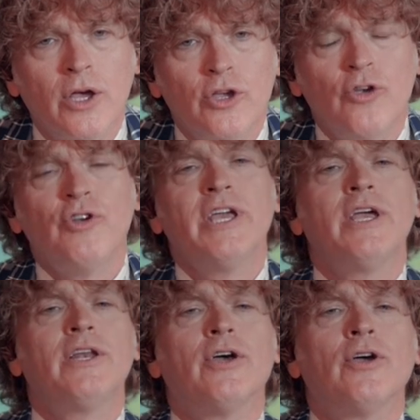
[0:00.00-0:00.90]
you
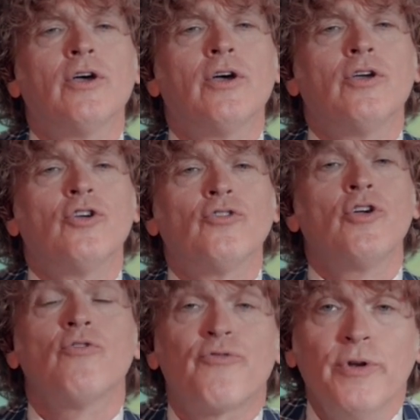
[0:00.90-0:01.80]
need your
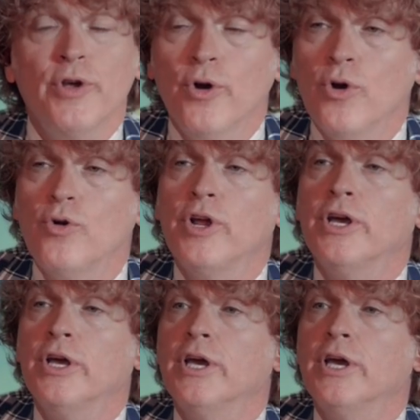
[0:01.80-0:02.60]
youth renewed